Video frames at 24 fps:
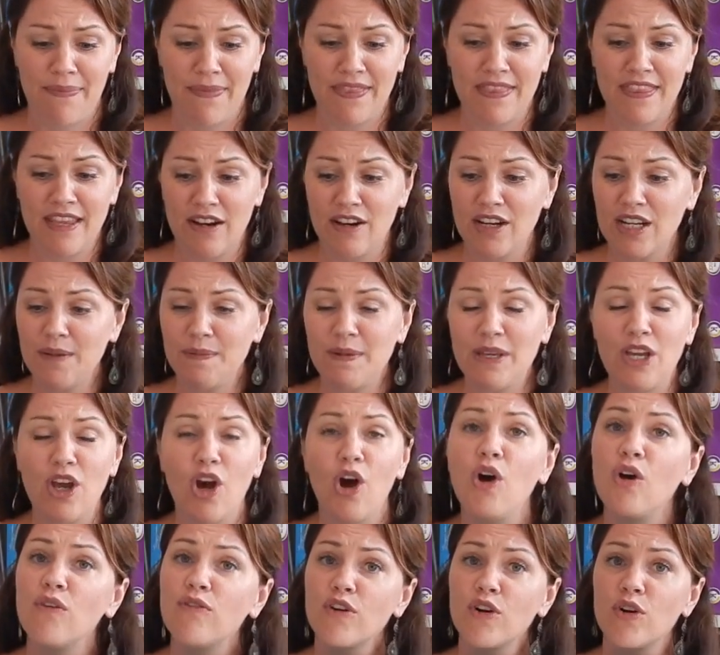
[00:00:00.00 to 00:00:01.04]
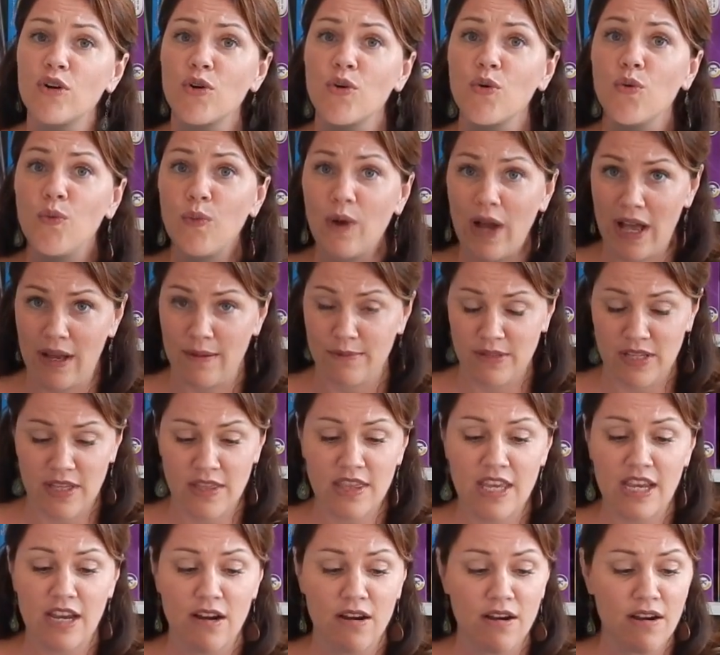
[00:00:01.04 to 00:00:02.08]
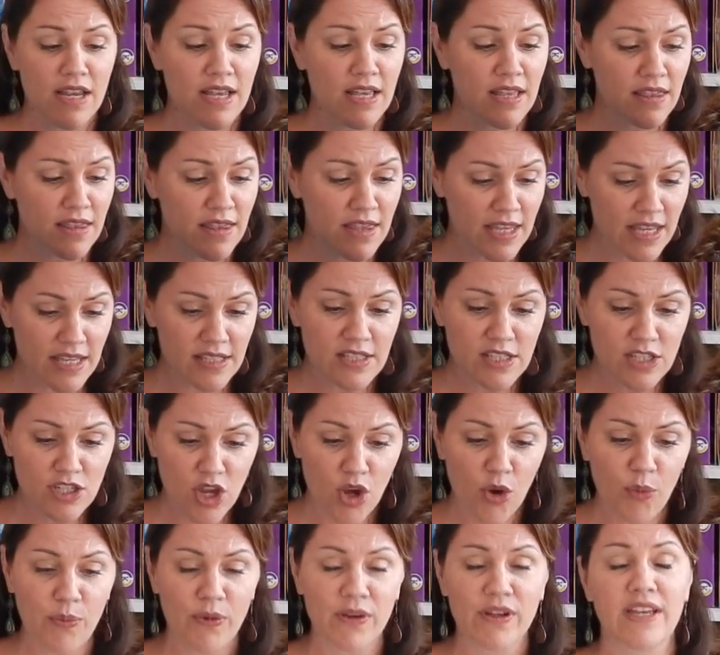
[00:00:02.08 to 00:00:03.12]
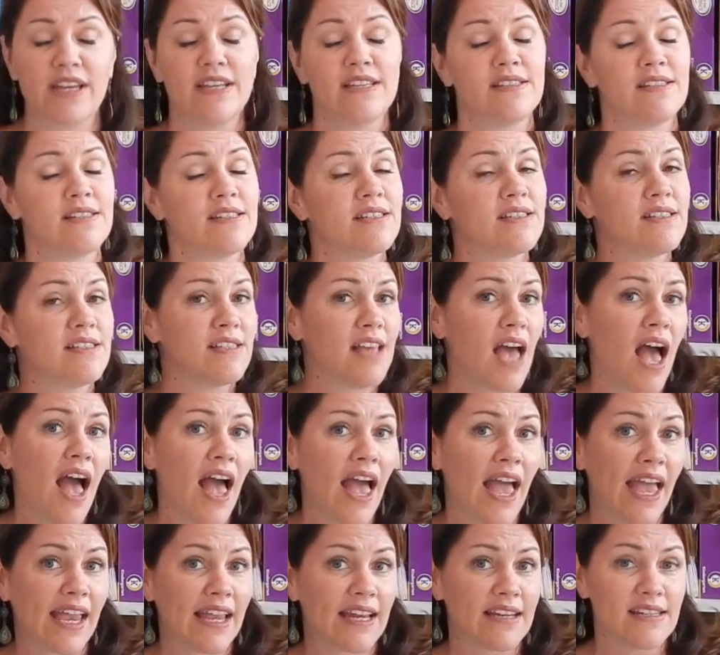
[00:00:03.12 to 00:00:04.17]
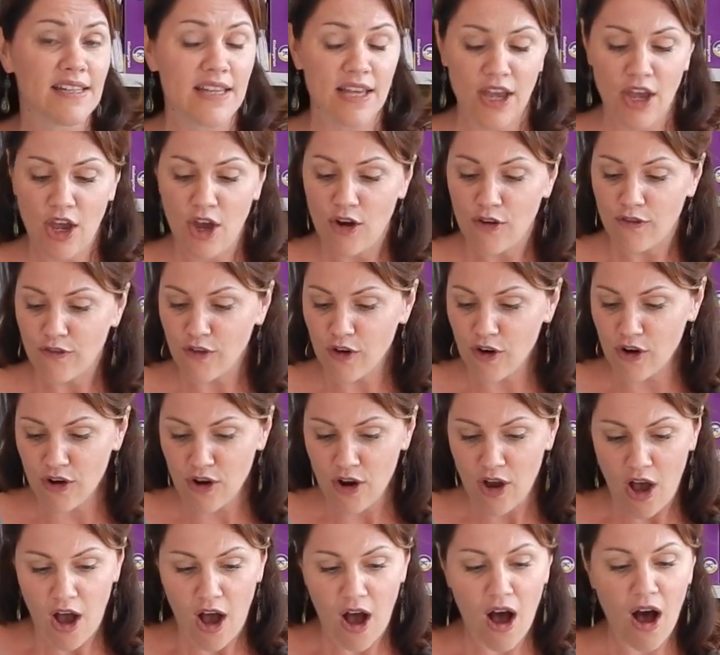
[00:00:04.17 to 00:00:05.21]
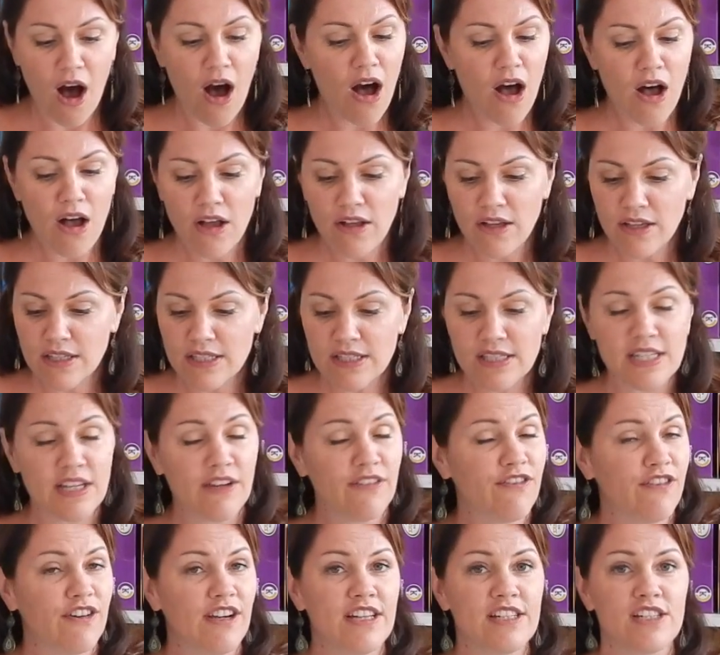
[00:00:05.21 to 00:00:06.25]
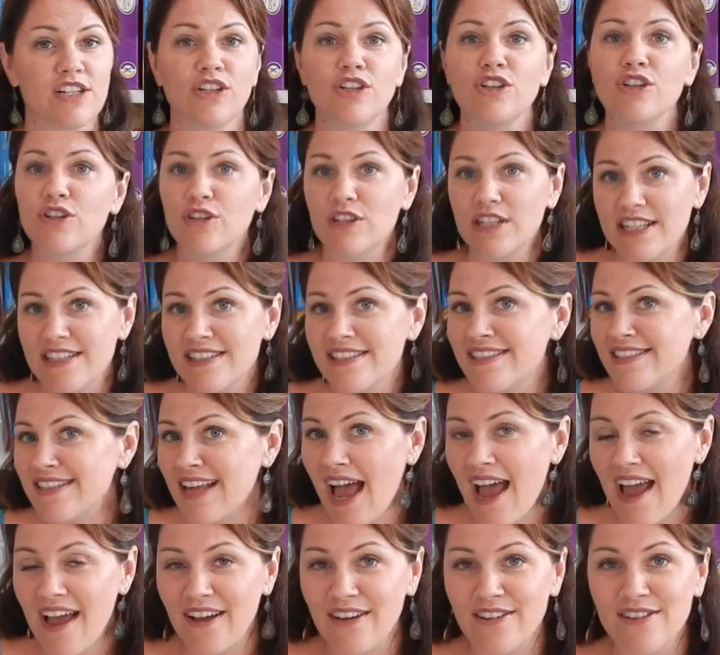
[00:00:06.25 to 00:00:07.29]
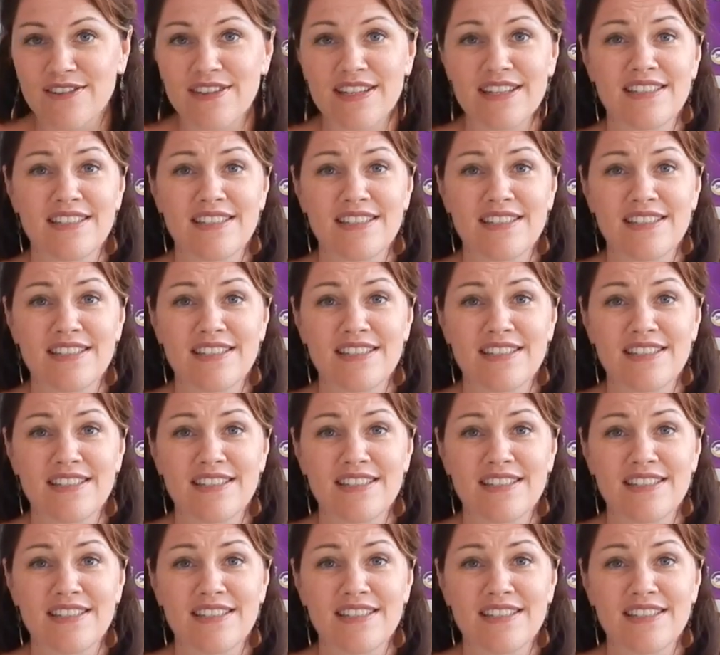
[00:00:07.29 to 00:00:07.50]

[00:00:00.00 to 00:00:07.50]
They're going to be overwhelmed. This notebook is designed for all different learning styles.